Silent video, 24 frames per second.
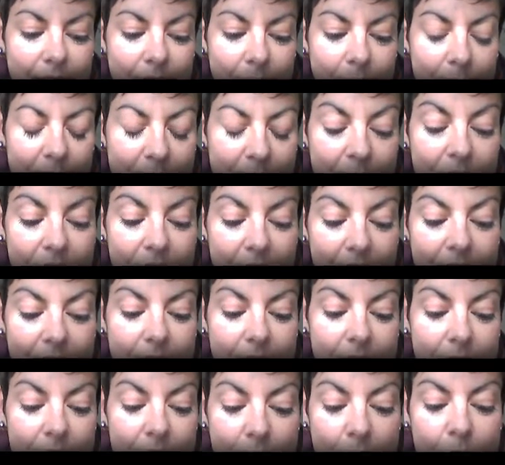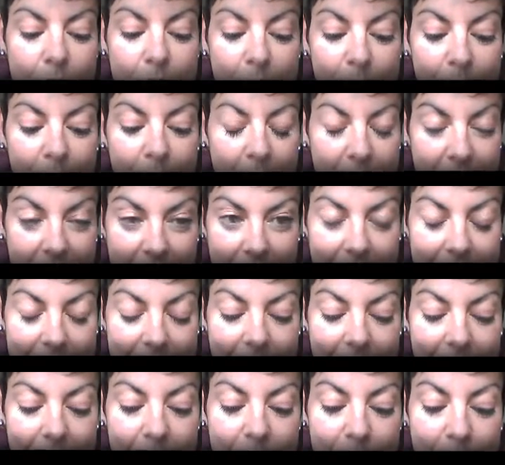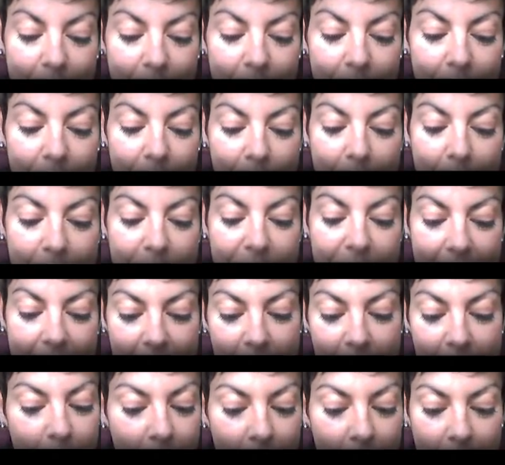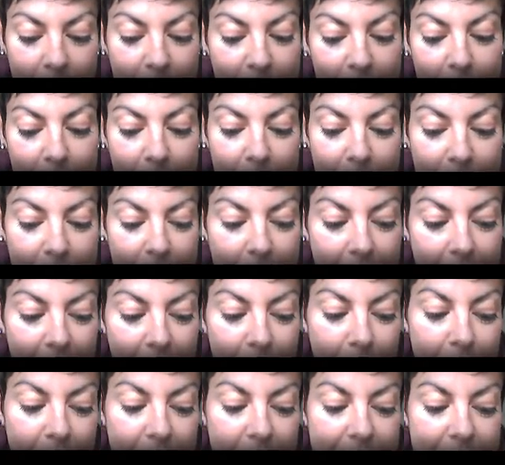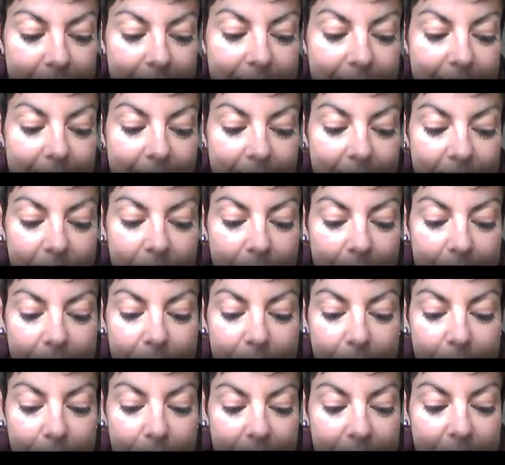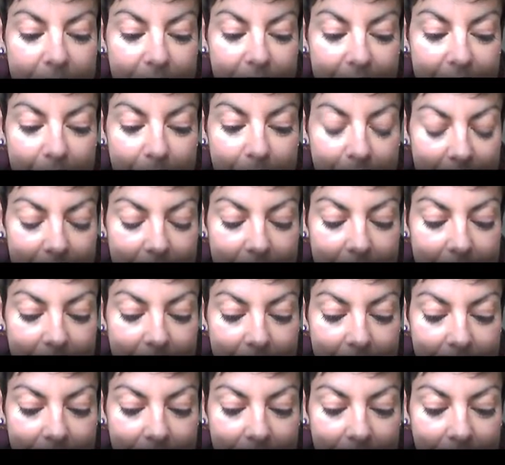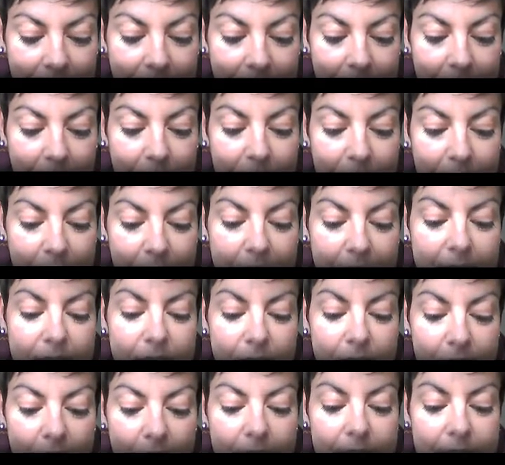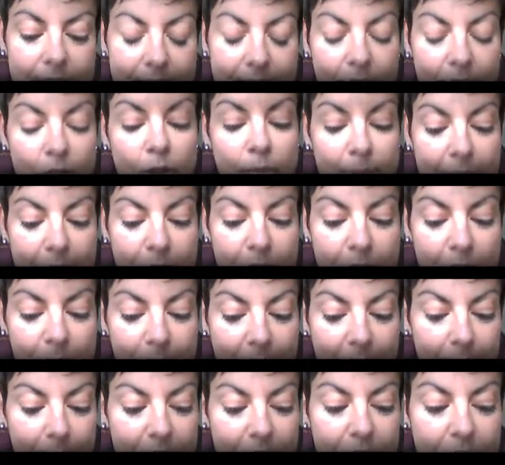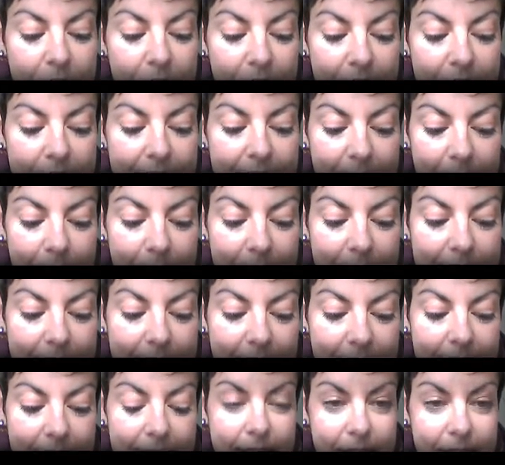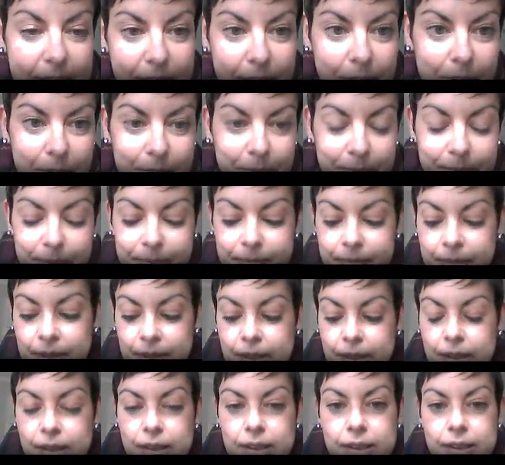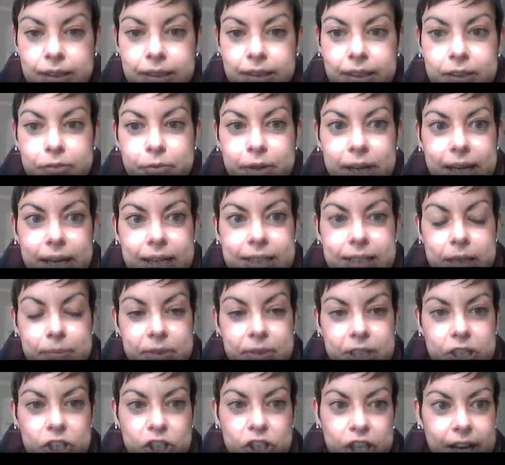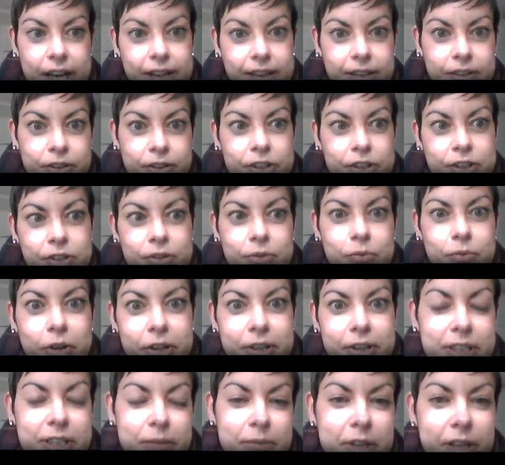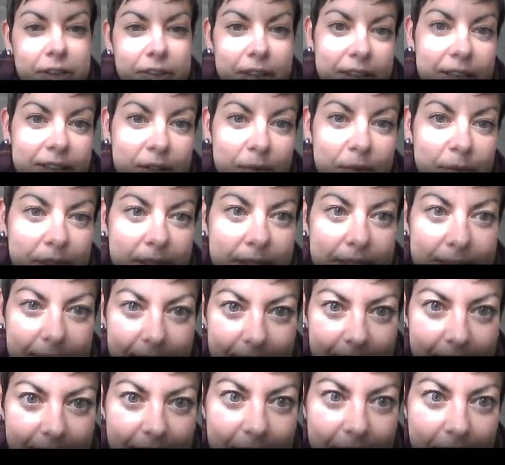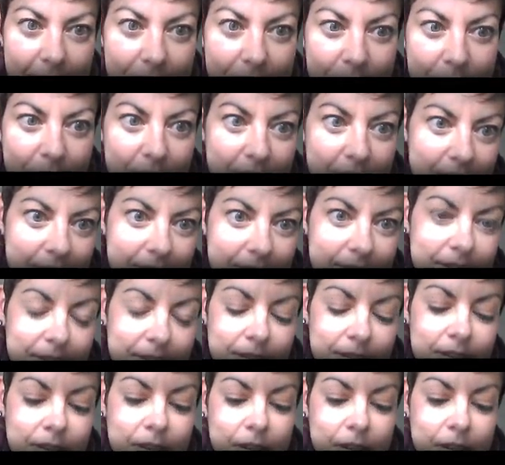we do think that the social project is both the most valuable contribution to our communities and to our students' development, because grades are not the single metric by which students can be successful. And if we accept this challenge, what are some of the things that we're seeing in our students?